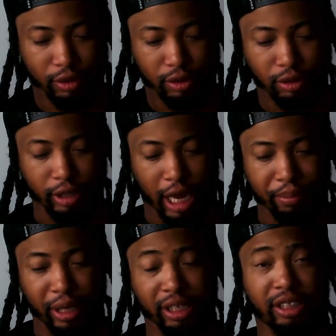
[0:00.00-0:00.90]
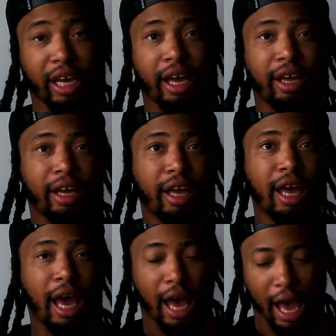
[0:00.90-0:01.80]
That means that
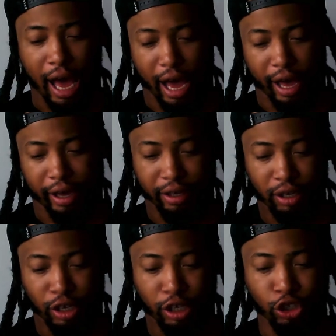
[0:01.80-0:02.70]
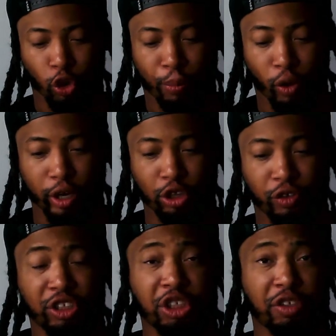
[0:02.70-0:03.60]
I can do a
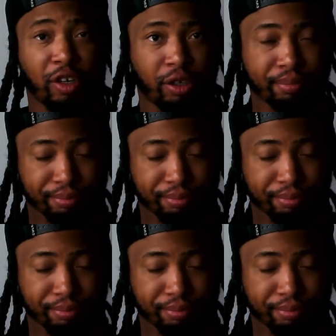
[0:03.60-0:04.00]
0.30,